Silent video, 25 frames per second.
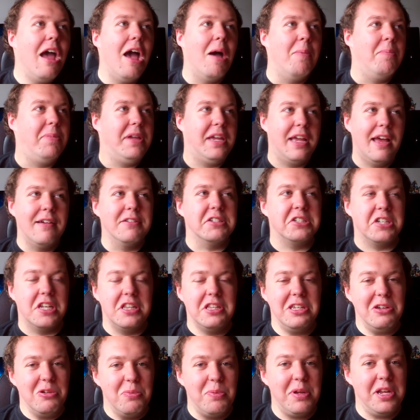And being
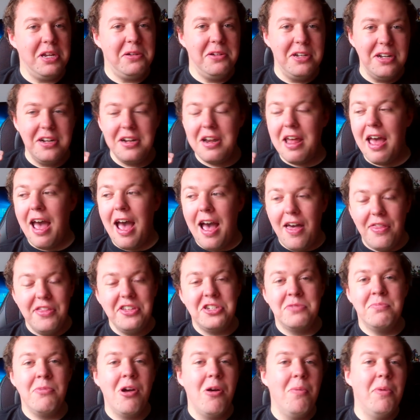outside the European Union at
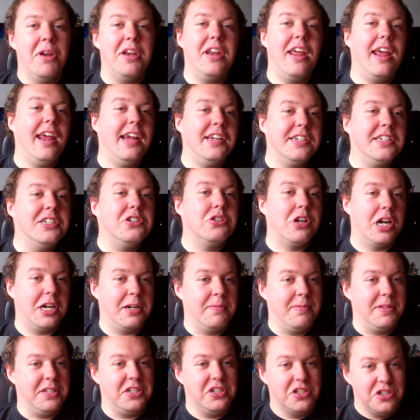this moment is
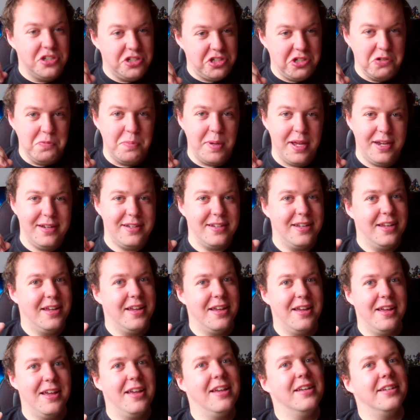incredibly stupid.
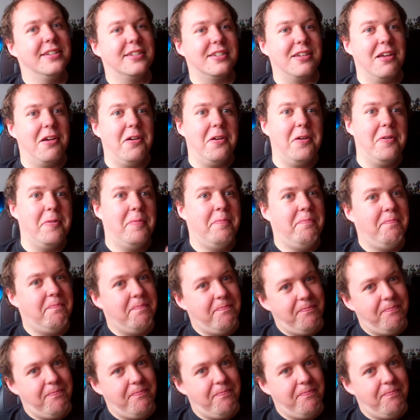So,